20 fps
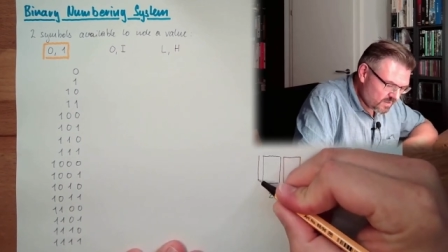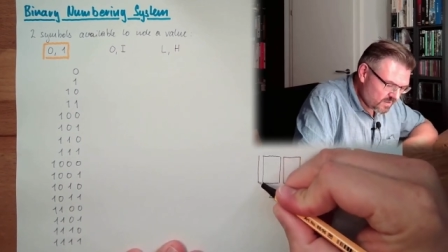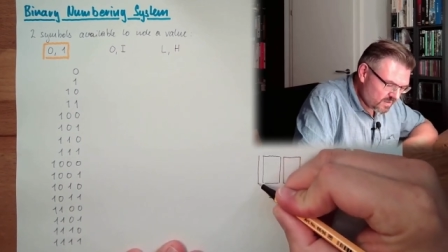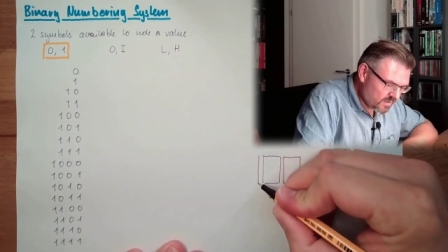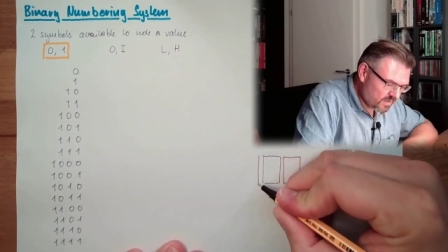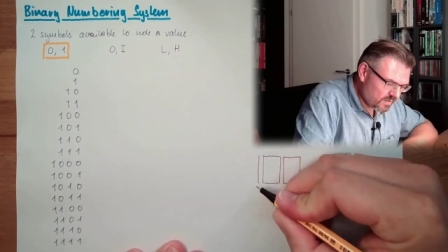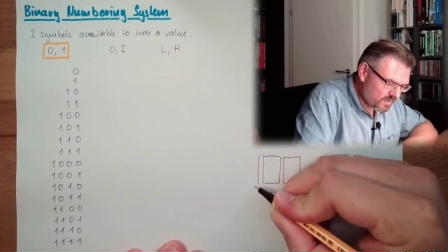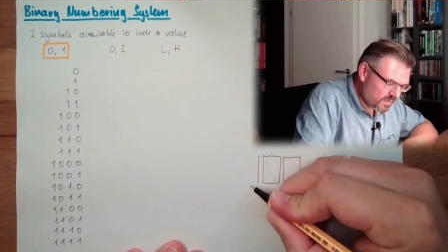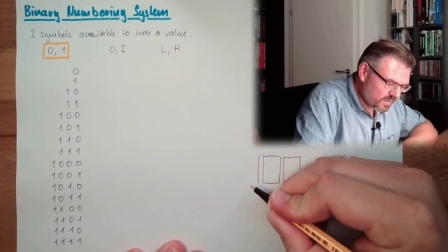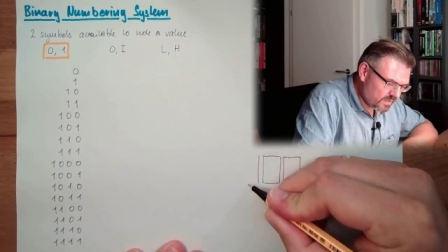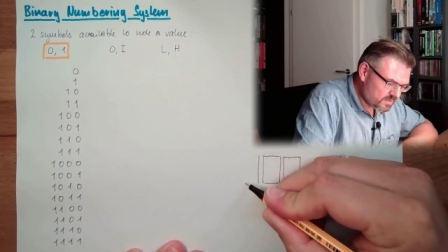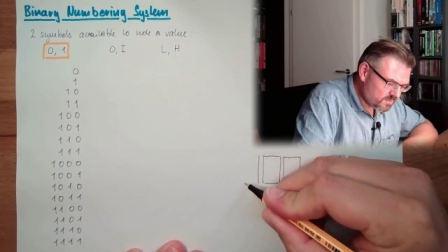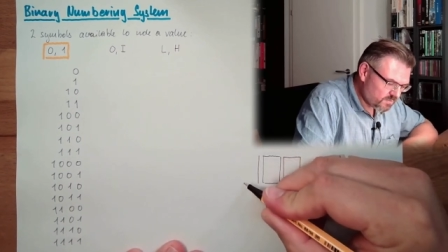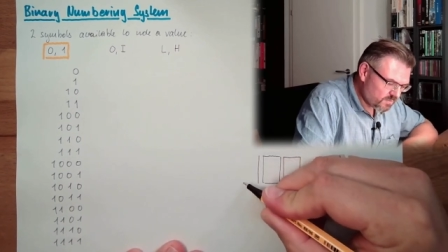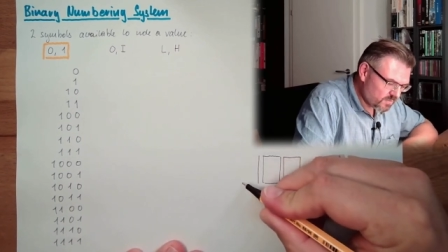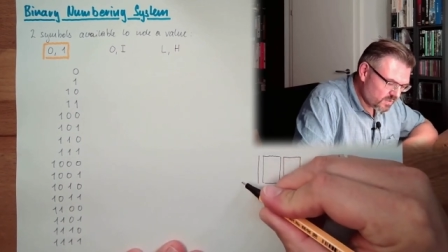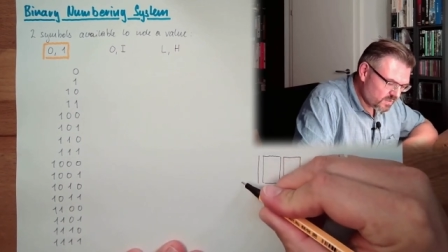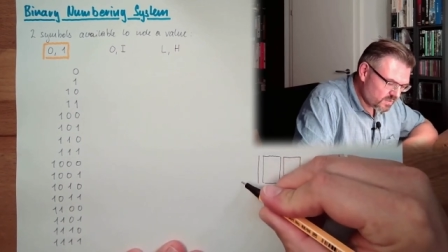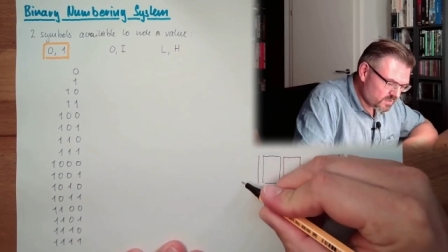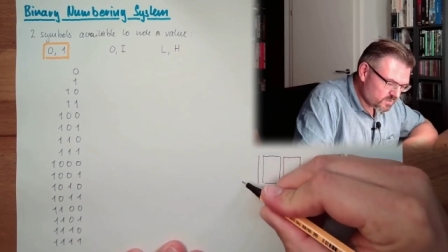in
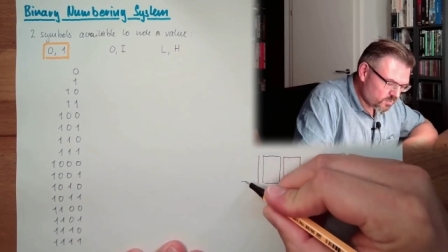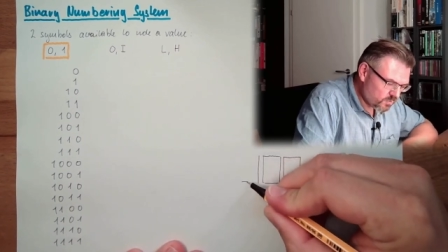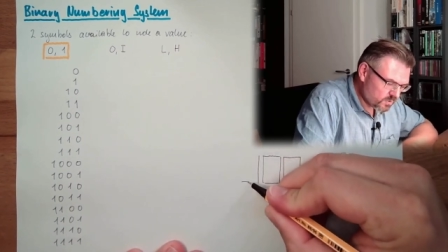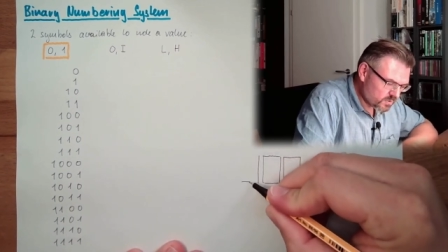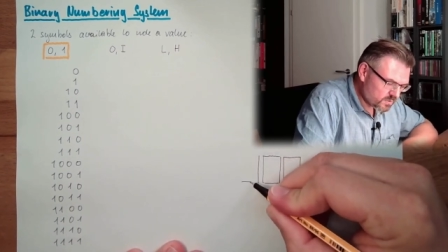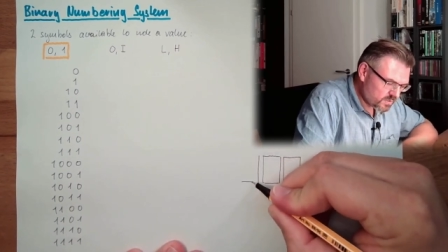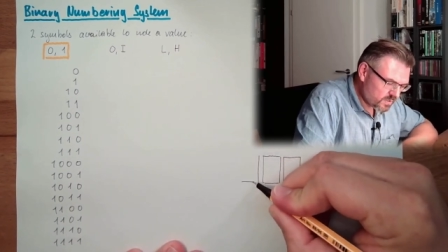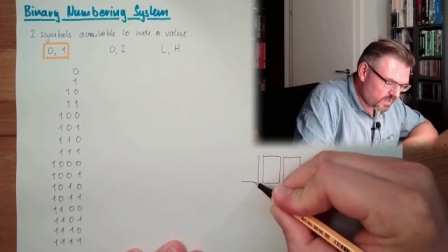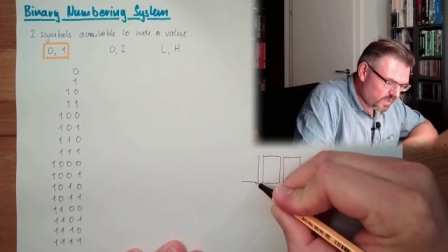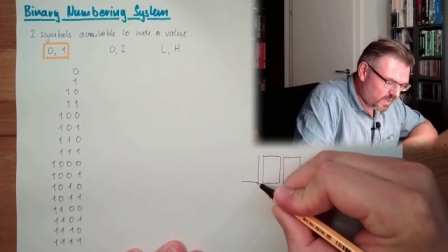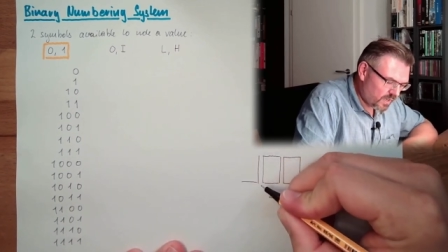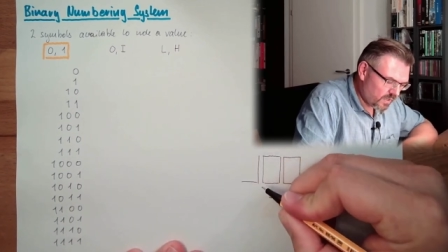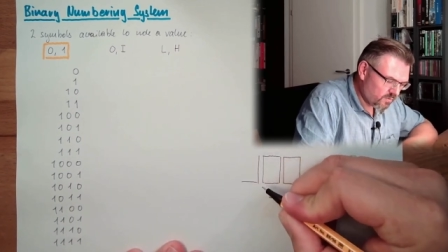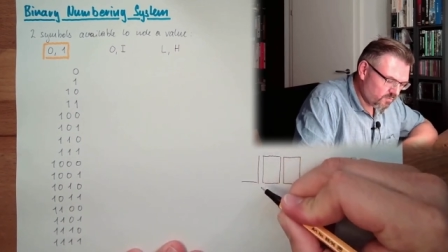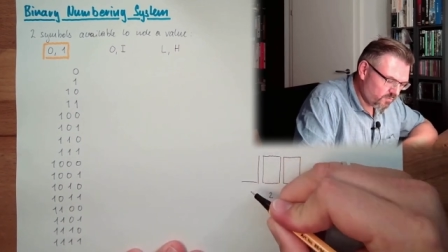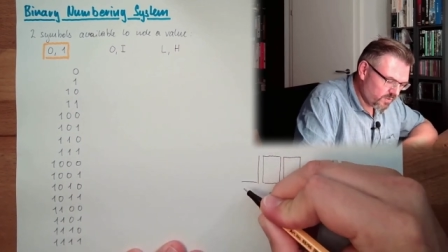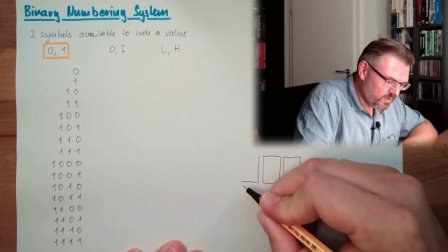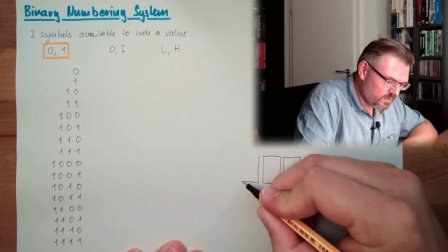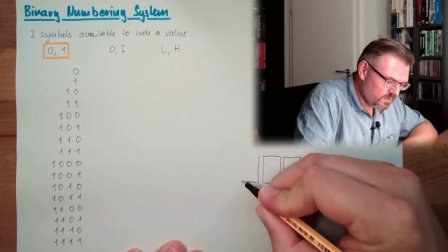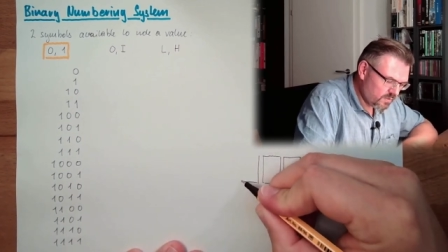decimal this was the
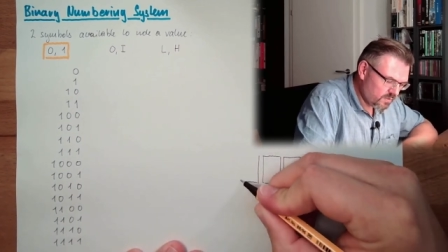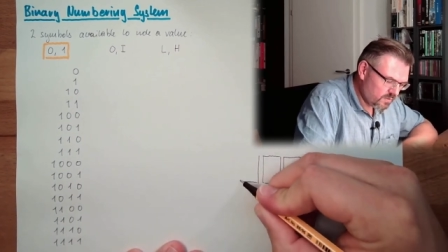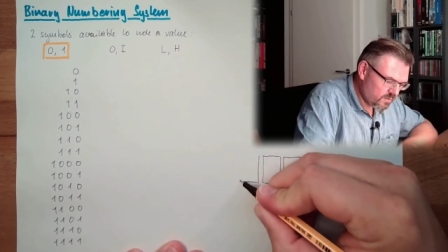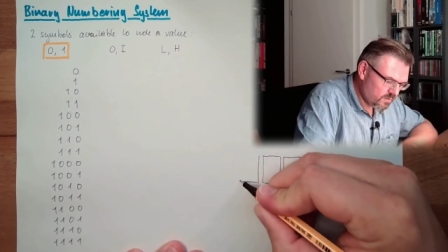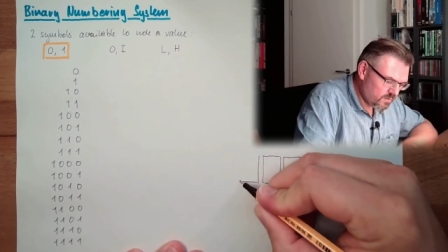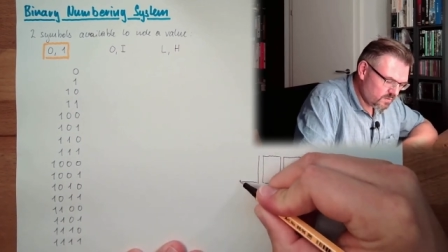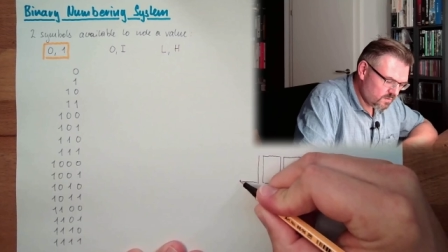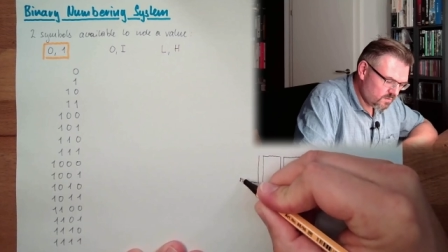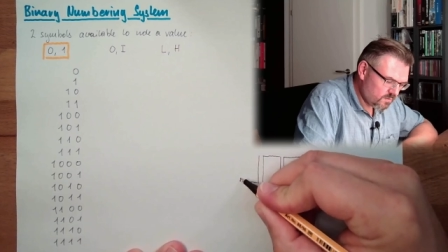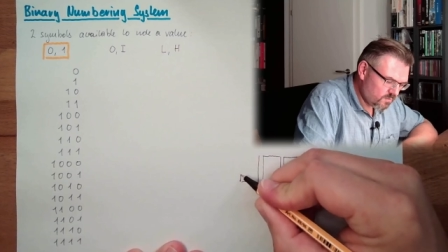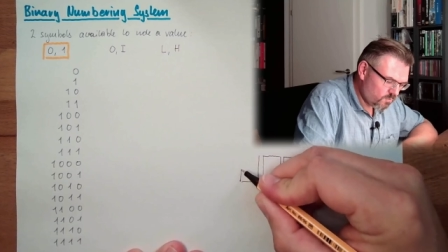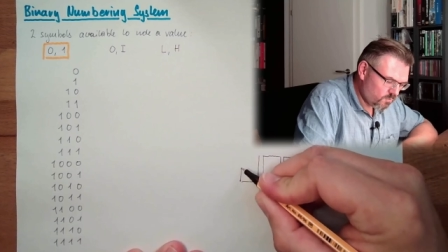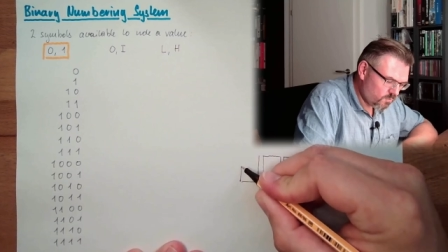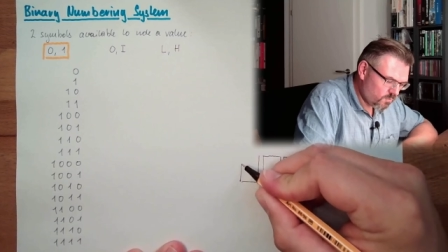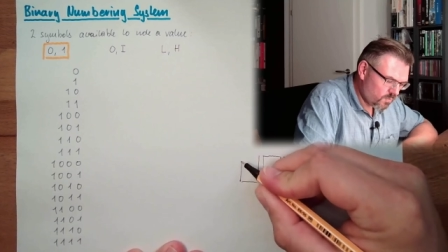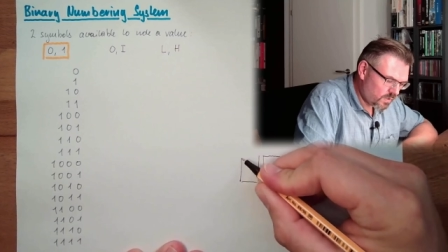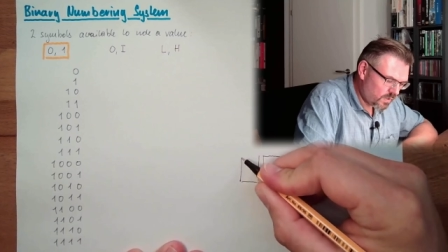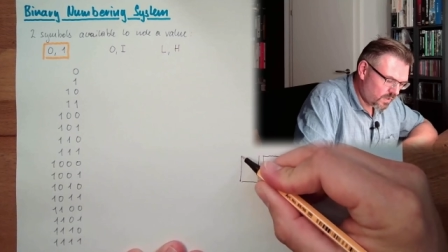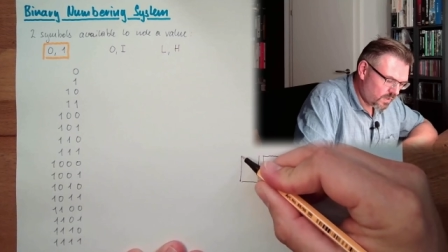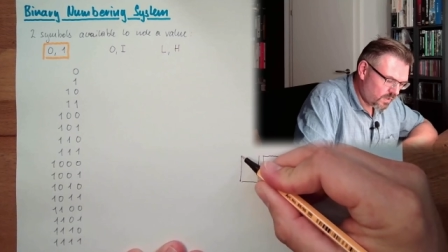100,
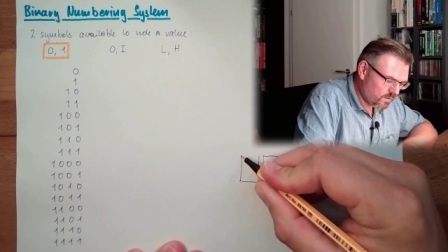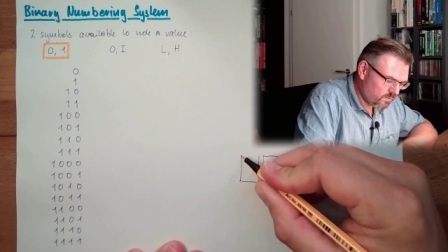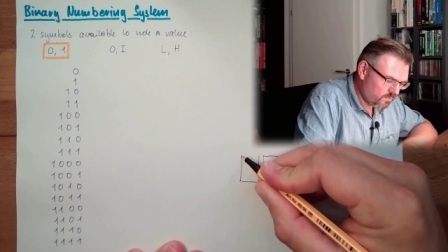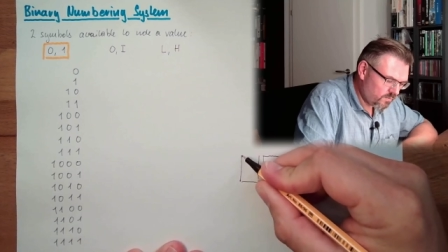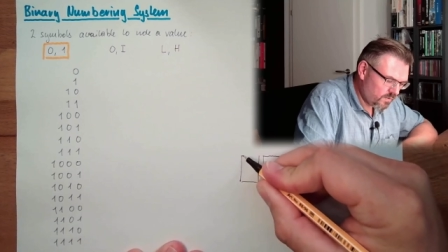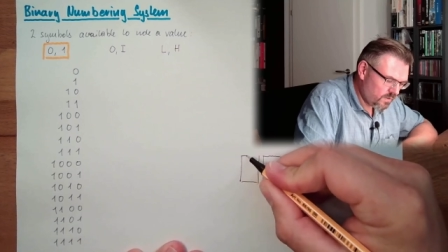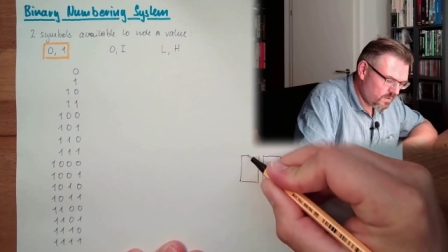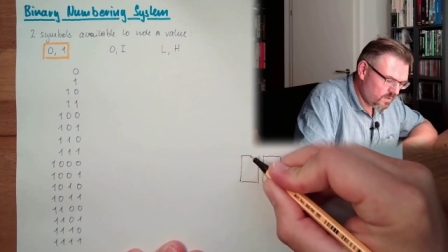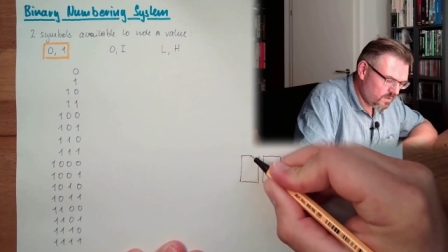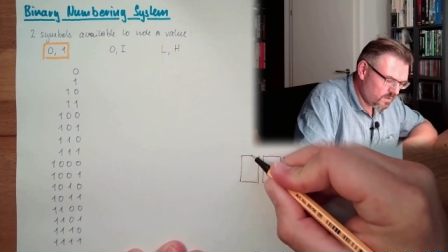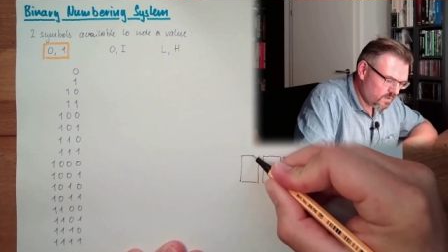100.